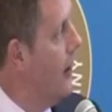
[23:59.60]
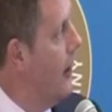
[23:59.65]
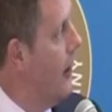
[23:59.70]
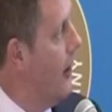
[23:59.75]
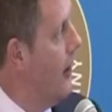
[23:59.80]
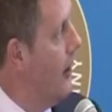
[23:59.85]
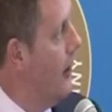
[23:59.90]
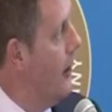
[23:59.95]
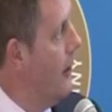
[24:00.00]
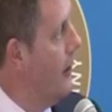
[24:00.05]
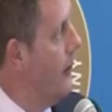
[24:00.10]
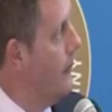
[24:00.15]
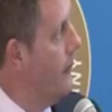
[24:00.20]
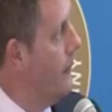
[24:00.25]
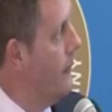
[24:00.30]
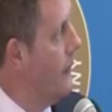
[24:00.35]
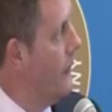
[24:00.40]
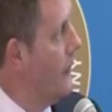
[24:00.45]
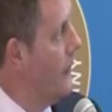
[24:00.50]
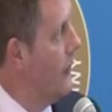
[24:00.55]

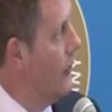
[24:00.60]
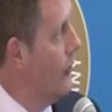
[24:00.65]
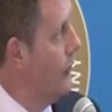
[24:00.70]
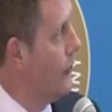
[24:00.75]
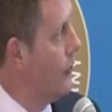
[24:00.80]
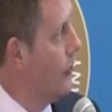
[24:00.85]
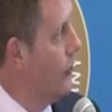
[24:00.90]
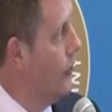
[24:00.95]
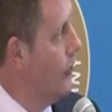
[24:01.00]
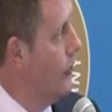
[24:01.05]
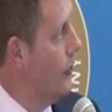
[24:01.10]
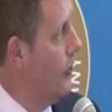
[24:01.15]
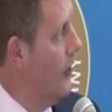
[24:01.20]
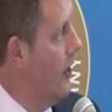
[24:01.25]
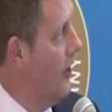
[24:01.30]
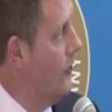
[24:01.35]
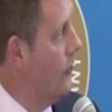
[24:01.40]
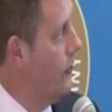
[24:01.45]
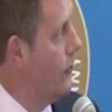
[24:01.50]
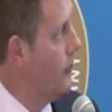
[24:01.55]
The offshore
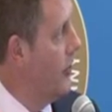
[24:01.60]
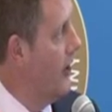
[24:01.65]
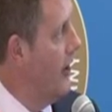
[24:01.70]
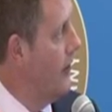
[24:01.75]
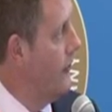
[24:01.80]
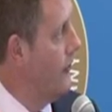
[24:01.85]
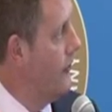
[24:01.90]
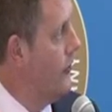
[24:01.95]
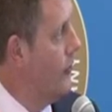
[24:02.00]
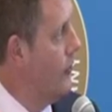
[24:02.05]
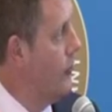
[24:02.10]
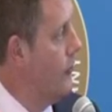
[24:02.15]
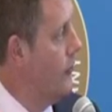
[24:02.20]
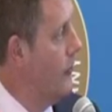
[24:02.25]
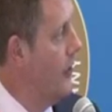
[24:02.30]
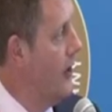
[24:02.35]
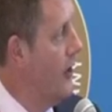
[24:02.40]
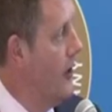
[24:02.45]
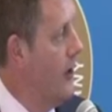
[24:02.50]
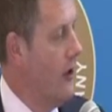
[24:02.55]
host platform,
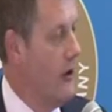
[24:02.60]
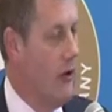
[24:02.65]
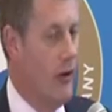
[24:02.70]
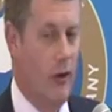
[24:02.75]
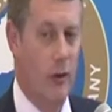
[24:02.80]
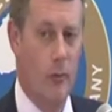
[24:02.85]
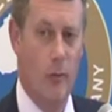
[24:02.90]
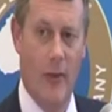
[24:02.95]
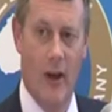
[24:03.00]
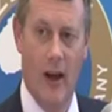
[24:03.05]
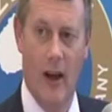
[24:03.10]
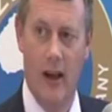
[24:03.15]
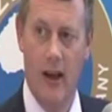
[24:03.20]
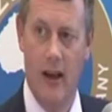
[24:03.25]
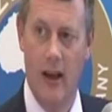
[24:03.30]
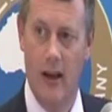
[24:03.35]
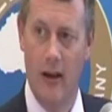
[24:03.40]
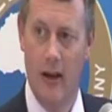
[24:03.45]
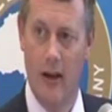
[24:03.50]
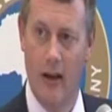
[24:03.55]
you
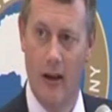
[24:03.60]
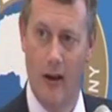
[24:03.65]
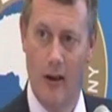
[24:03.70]
may